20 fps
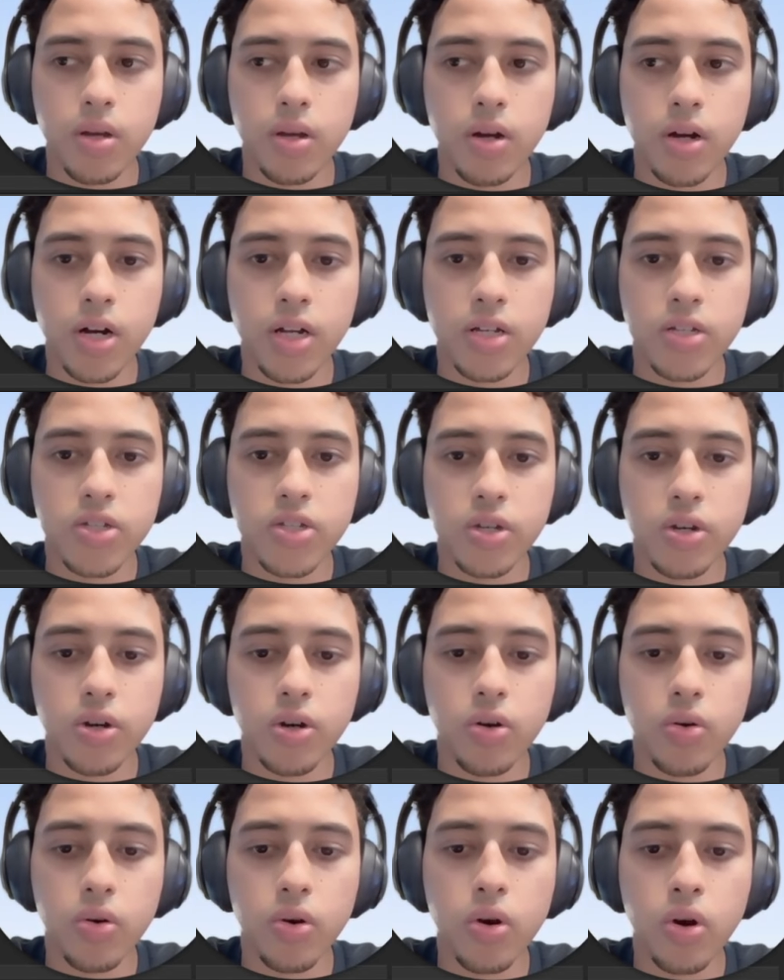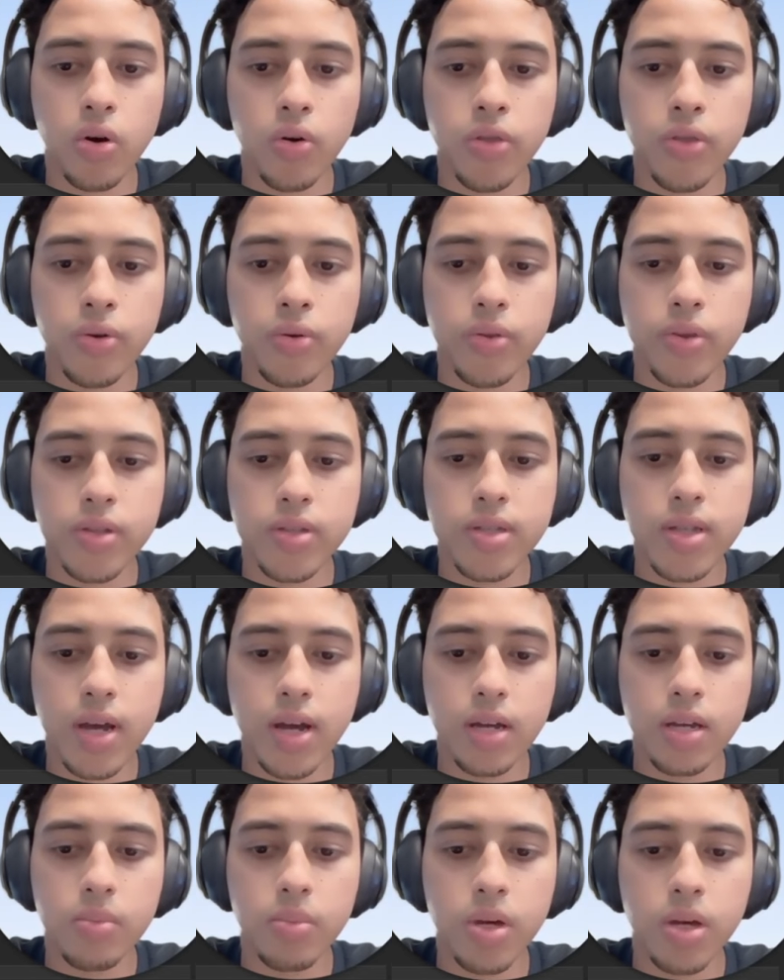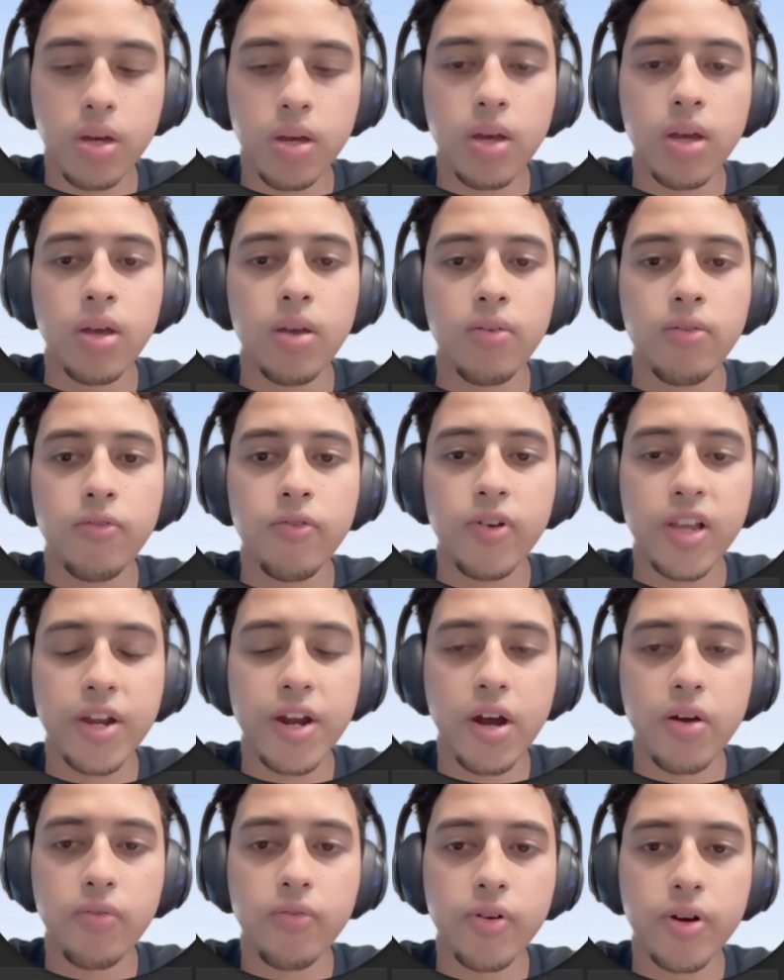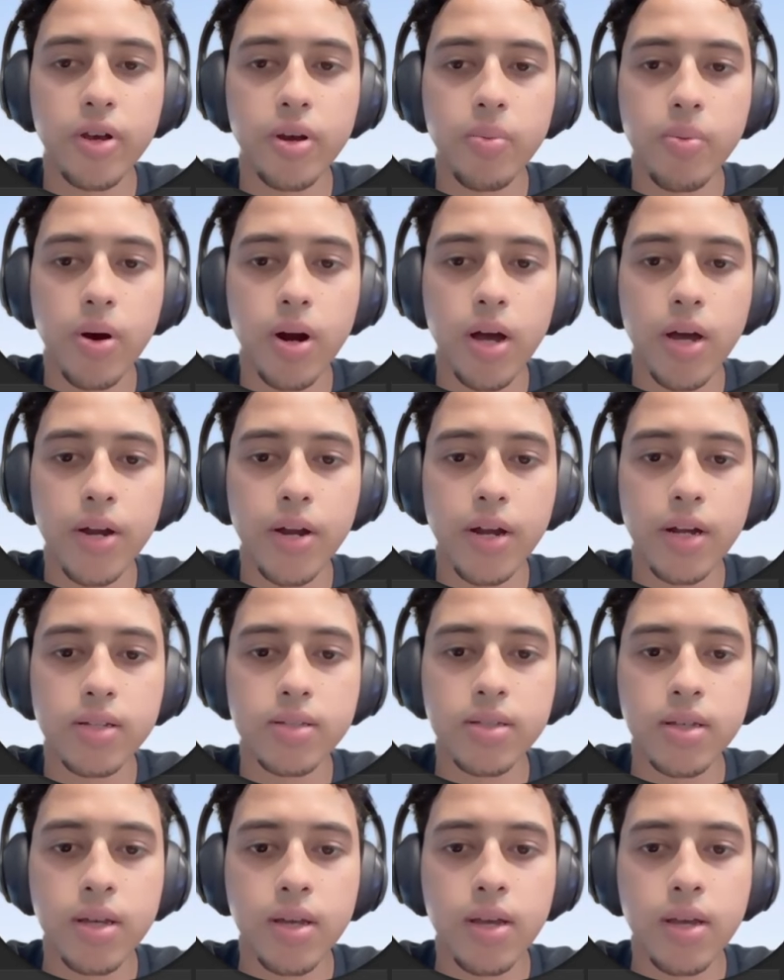All right, so go through this document, fill it out for your product,